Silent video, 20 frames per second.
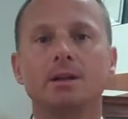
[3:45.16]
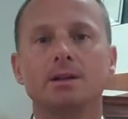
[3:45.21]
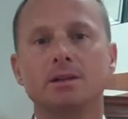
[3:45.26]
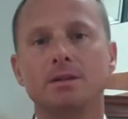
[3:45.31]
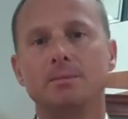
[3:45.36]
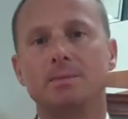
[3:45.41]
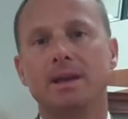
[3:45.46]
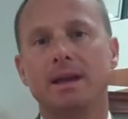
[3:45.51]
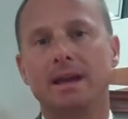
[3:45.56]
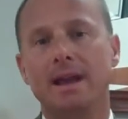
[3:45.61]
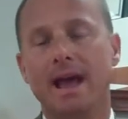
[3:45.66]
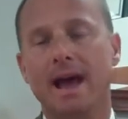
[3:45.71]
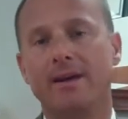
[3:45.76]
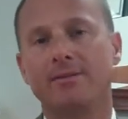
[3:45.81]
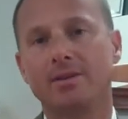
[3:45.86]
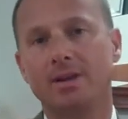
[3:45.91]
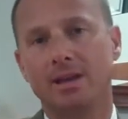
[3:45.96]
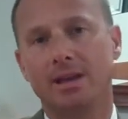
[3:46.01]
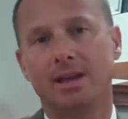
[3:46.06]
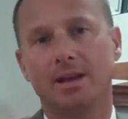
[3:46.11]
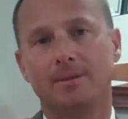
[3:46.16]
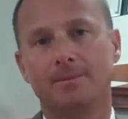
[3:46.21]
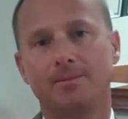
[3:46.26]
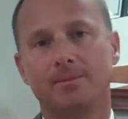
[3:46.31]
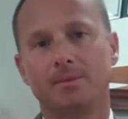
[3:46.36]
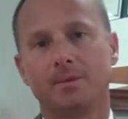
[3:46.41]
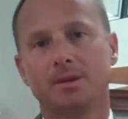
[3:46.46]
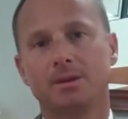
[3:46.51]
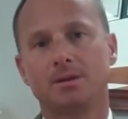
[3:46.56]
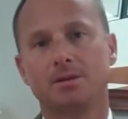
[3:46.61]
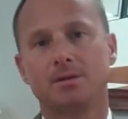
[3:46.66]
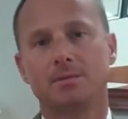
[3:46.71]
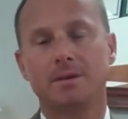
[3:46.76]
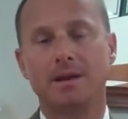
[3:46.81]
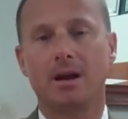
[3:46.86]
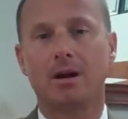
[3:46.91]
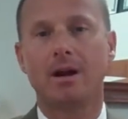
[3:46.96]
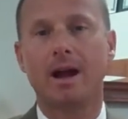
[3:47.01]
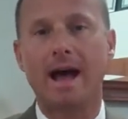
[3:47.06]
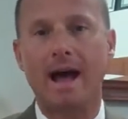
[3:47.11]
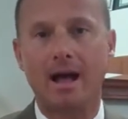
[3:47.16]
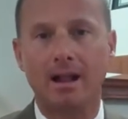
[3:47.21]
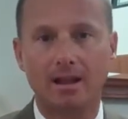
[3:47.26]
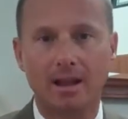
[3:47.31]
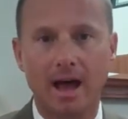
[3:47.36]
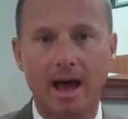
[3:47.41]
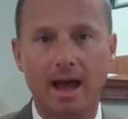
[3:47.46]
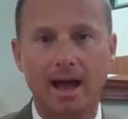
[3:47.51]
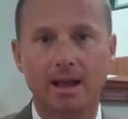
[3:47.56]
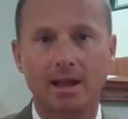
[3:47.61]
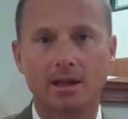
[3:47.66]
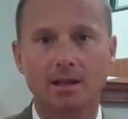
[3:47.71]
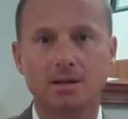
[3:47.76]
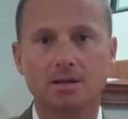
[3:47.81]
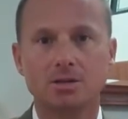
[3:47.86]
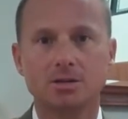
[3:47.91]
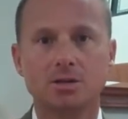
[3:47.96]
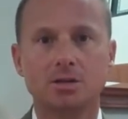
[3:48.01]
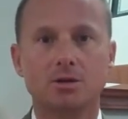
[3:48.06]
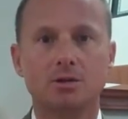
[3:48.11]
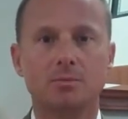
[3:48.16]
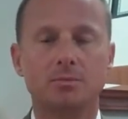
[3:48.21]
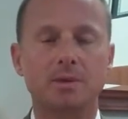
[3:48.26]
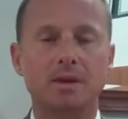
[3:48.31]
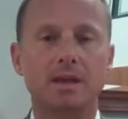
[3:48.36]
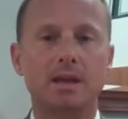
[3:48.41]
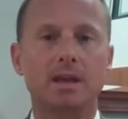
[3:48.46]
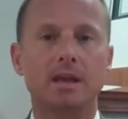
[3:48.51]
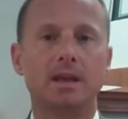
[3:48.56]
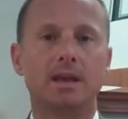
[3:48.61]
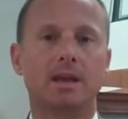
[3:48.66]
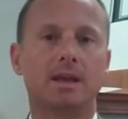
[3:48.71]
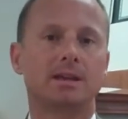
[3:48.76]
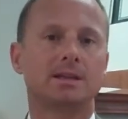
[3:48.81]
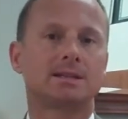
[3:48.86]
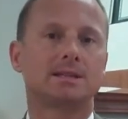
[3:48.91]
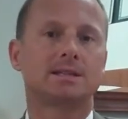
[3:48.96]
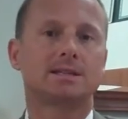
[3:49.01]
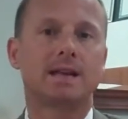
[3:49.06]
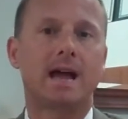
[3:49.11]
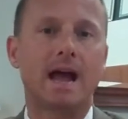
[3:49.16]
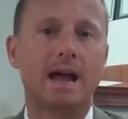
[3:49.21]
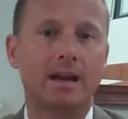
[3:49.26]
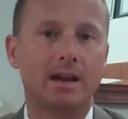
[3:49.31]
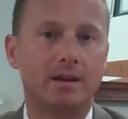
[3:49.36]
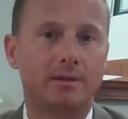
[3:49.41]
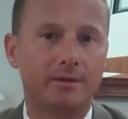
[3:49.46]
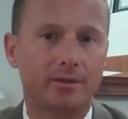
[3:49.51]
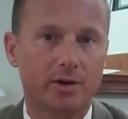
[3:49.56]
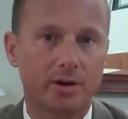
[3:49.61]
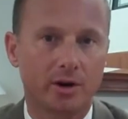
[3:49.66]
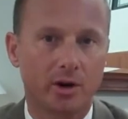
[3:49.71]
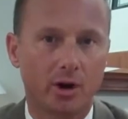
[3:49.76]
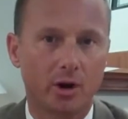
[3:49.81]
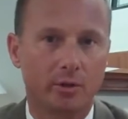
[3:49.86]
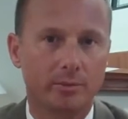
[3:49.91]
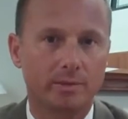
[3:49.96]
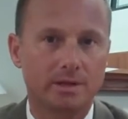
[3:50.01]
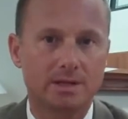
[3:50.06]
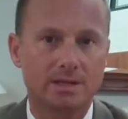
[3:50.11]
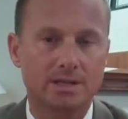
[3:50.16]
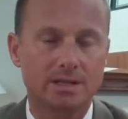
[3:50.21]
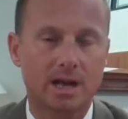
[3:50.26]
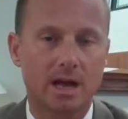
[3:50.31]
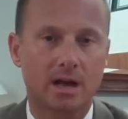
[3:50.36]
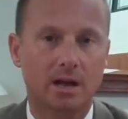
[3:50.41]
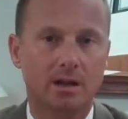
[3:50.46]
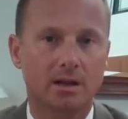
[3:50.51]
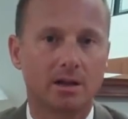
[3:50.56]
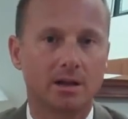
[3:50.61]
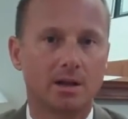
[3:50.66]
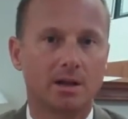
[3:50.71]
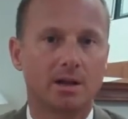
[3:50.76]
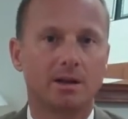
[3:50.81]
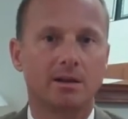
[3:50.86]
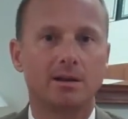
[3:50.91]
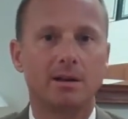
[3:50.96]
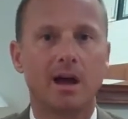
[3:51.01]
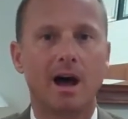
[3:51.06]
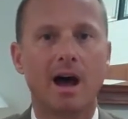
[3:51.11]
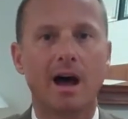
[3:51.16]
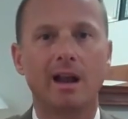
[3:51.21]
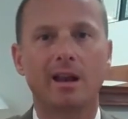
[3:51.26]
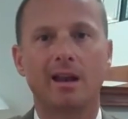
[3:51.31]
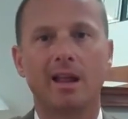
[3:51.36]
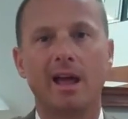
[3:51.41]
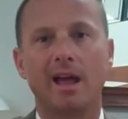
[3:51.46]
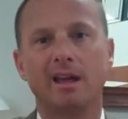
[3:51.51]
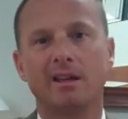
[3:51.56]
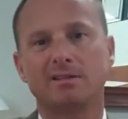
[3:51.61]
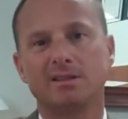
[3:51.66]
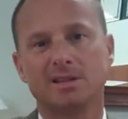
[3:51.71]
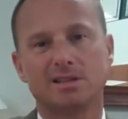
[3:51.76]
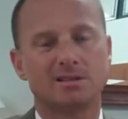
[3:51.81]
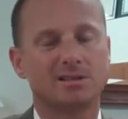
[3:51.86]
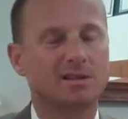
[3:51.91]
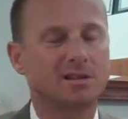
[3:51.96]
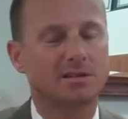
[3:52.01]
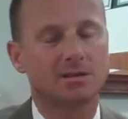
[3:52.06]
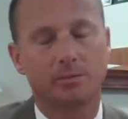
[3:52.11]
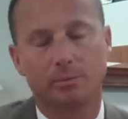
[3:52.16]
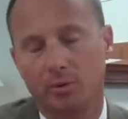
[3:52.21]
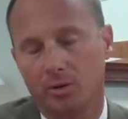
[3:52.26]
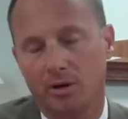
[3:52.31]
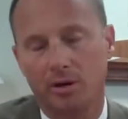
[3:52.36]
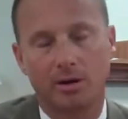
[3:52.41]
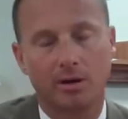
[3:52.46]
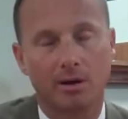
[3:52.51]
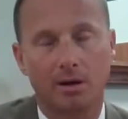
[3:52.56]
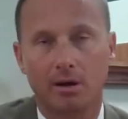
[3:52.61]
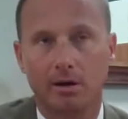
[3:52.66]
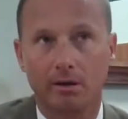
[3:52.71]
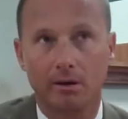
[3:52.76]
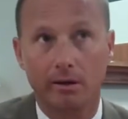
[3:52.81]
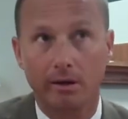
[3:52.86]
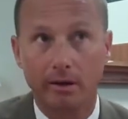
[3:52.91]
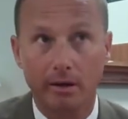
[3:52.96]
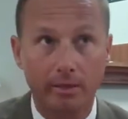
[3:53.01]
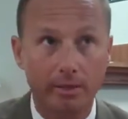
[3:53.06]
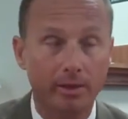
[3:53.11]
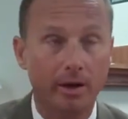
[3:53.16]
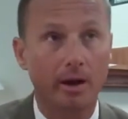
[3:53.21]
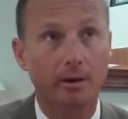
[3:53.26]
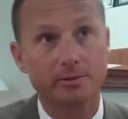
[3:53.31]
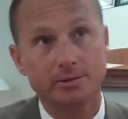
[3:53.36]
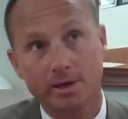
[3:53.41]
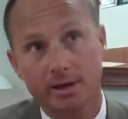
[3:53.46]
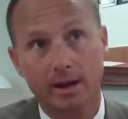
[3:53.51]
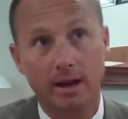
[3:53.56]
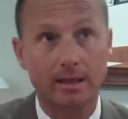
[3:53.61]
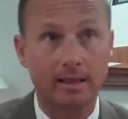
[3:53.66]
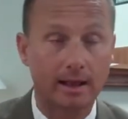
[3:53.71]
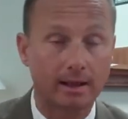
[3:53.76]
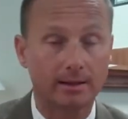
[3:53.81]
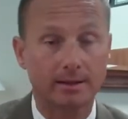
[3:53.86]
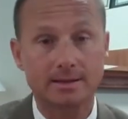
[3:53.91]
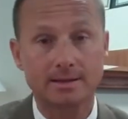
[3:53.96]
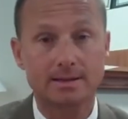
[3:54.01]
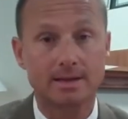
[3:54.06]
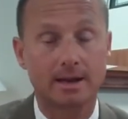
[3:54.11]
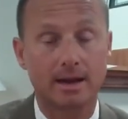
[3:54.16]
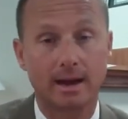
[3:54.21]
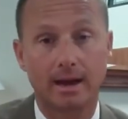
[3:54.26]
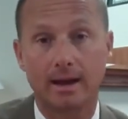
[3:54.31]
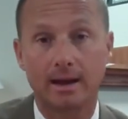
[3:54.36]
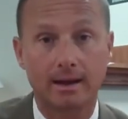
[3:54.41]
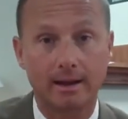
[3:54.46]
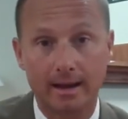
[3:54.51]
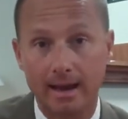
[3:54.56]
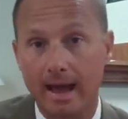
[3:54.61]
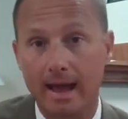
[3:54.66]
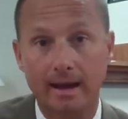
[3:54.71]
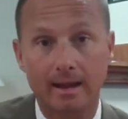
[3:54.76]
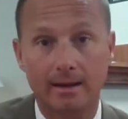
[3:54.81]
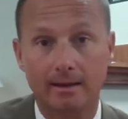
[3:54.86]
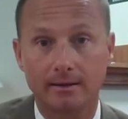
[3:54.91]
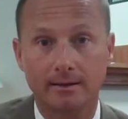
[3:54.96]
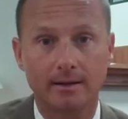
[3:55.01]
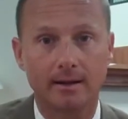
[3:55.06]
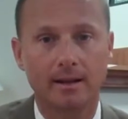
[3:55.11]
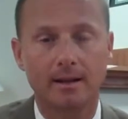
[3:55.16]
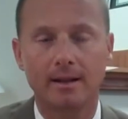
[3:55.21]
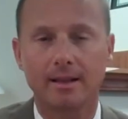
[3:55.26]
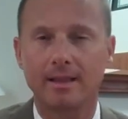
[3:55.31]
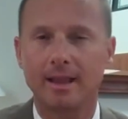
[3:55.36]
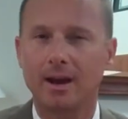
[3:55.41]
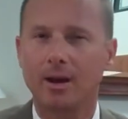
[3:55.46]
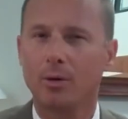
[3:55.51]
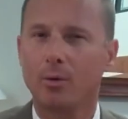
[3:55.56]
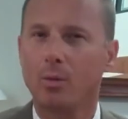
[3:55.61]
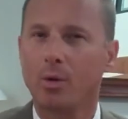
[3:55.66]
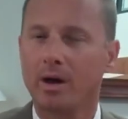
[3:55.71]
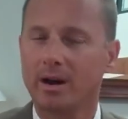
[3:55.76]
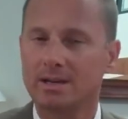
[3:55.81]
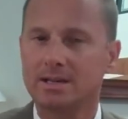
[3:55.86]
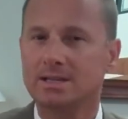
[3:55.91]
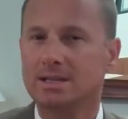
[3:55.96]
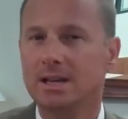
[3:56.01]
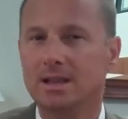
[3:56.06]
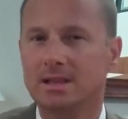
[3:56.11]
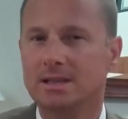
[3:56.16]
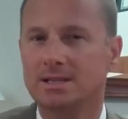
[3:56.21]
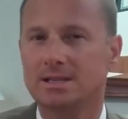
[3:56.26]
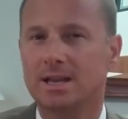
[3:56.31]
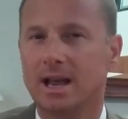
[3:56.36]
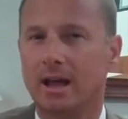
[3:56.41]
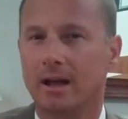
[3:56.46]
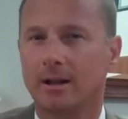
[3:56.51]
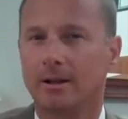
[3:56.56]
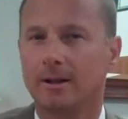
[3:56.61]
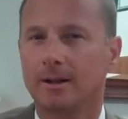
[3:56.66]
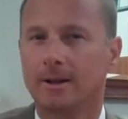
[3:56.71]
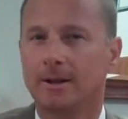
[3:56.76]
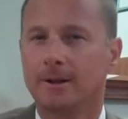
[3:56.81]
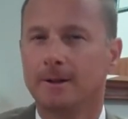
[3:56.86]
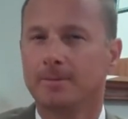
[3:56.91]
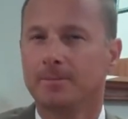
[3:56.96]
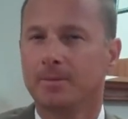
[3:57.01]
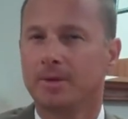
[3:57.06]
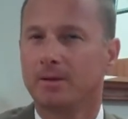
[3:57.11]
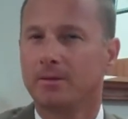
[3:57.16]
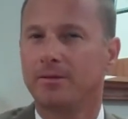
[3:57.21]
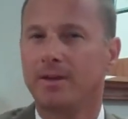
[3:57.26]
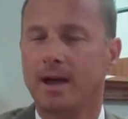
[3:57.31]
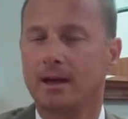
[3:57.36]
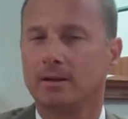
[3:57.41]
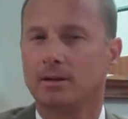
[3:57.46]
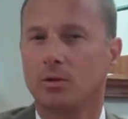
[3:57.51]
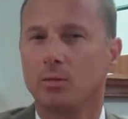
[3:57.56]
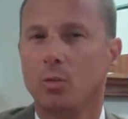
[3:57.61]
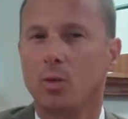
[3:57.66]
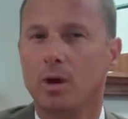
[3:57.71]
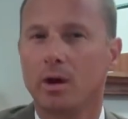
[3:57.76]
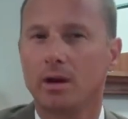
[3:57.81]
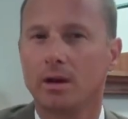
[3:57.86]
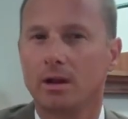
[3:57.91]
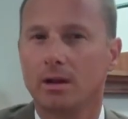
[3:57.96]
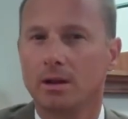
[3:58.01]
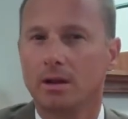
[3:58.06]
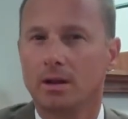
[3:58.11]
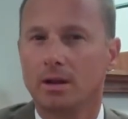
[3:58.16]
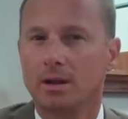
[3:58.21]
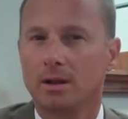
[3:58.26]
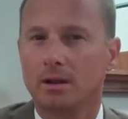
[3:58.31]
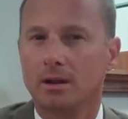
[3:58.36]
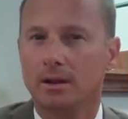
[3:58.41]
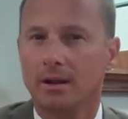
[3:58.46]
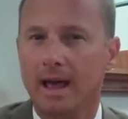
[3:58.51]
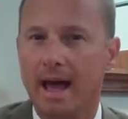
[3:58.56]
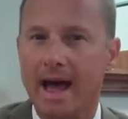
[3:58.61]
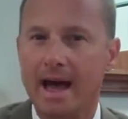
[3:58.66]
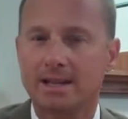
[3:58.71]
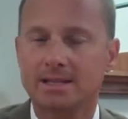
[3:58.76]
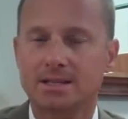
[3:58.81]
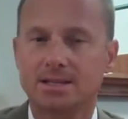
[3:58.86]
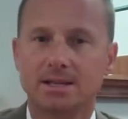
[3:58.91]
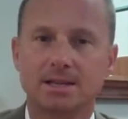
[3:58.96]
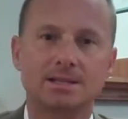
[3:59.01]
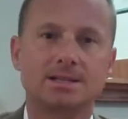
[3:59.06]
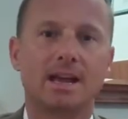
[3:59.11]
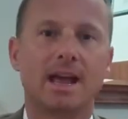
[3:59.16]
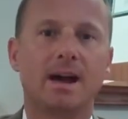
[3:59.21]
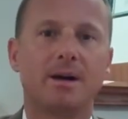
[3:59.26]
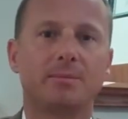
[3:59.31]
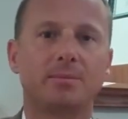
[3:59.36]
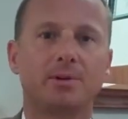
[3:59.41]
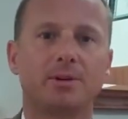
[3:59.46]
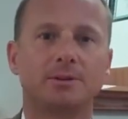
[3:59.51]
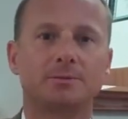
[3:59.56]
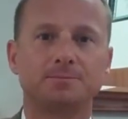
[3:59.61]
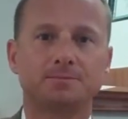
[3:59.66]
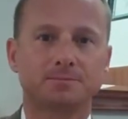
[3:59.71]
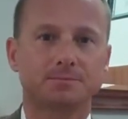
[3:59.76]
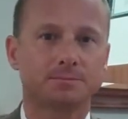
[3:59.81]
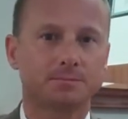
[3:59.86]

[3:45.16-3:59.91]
to be an advocate, to be our ally, to be excited for your home to sell, not like just disappointed, oh, I thought I was going to get that listing, I didn't get it, and they don't want to see the sale. In fact, on one last example,